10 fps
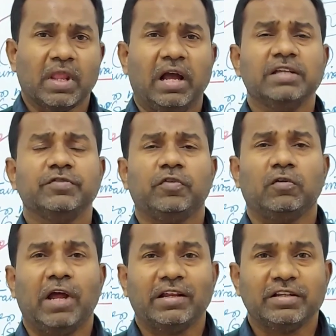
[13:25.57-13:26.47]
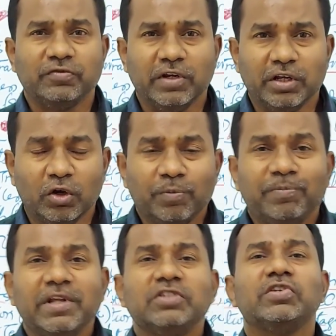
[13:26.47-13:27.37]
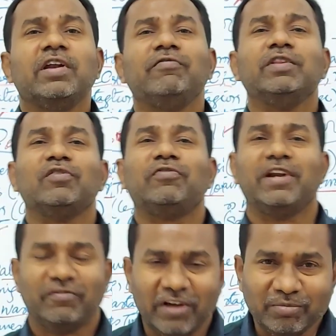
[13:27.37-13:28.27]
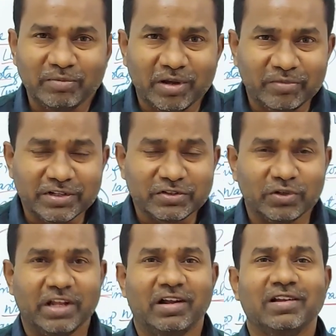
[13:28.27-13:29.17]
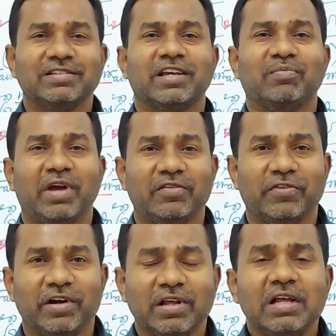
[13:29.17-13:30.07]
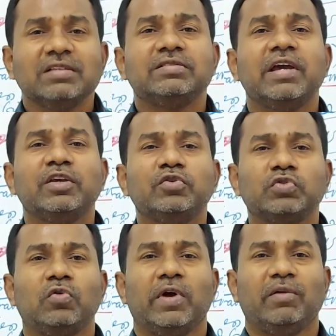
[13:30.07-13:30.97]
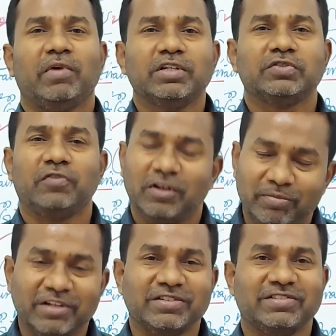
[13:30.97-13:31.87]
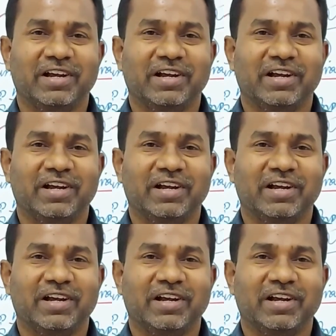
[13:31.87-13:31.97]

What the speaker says: Guys, if you like this video, please share it with your friend and family members so that others can benefit. Thank you so very much for your precious